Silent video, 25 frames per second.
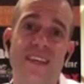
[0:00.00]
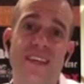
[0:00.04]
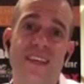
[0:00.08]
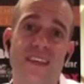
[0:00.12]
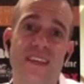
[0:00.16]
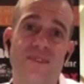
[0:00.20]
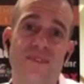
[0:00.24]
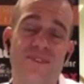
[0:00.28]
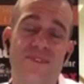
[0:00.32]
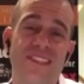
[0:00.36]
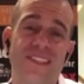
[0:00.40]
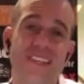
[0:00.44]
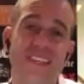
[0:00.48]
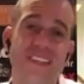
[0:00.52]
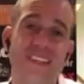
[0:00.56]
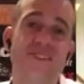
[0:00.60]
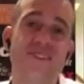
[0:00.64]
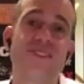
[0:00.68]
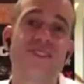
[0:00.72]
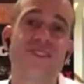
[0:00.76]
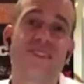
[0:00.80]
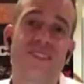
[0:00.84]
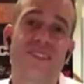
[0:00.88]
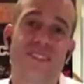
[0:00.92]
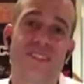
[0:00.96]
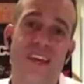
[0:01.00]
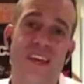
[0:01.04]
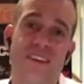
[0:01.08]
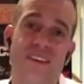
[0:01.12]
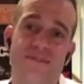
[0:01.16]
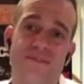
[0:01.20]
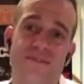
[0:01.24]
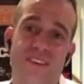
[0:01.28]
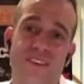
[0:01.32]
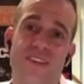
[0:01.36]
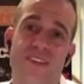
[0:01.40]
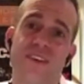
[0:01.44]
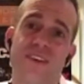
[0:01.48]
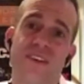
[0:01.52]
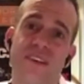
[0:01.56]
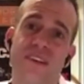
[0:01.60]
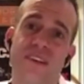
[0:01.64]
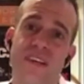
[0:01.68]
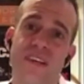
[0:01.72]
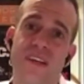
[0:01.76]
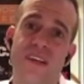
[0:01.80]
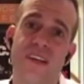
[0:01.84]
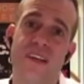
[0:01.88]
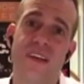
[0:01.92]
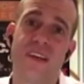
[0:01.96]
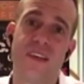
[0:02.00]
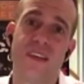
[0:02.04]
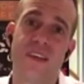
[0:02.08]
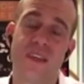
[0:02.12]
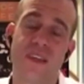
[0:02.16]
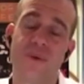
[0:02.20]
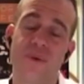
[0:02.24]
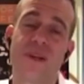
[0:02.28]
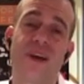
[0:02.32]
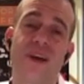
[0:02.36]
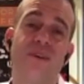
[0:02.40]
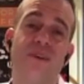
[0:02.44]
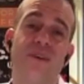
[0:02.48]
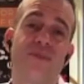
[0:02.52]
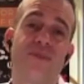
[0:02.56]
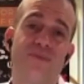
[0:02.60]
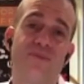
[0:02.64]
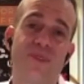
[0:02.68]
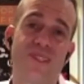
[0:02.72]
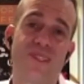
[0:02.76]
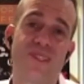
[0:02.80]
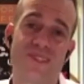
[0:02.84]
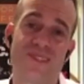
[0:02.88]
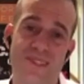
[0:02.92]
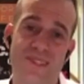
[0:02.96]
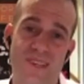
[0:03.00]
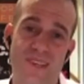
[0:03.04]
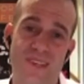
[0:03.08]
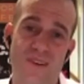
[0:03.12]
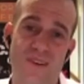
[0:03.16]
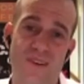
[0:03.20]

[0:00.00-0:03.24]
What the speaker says: in relation to that fear that would help the business out.